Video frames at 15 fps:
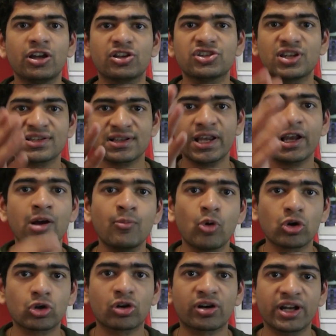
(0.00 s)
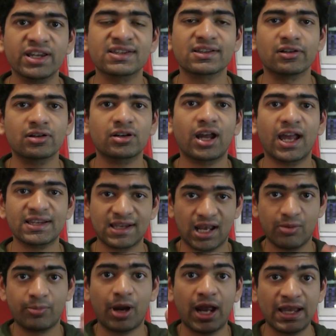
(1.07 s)
just like a Moto Razr, as
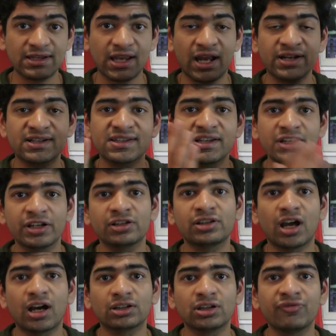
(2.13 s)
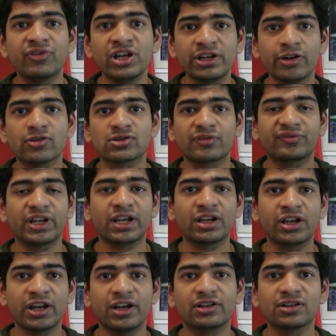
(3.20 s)
I had seen in the other videos of tech
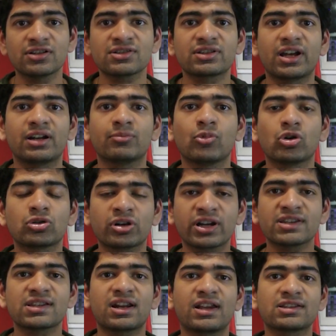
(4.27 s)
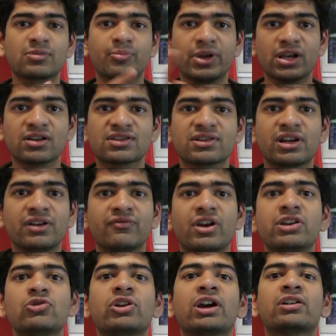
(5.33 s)
creators, that Moto Razr has a bigger screen
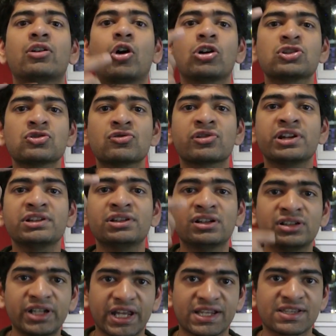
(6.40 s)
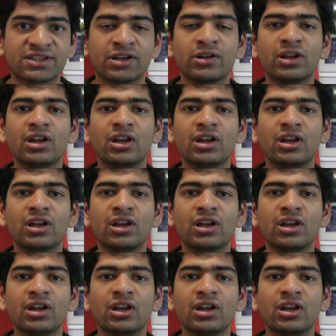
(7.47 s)
where you can also read the text.